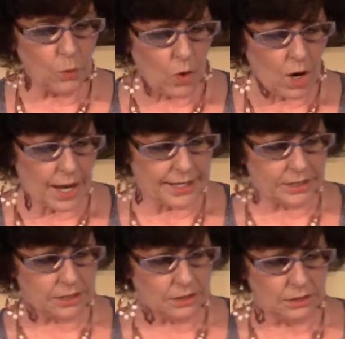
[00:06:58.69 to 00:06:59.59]

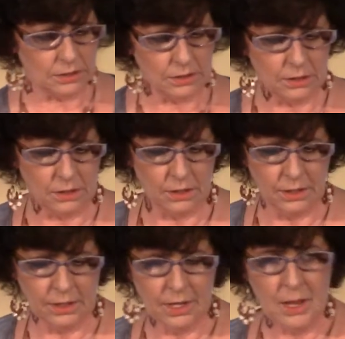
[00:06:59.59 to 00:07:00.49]
want?
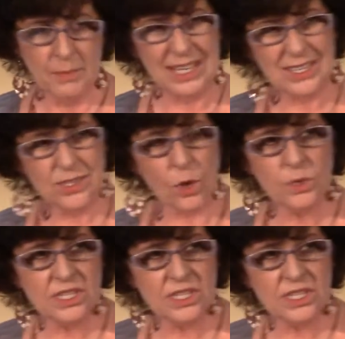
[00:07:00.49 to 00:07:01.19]
Because those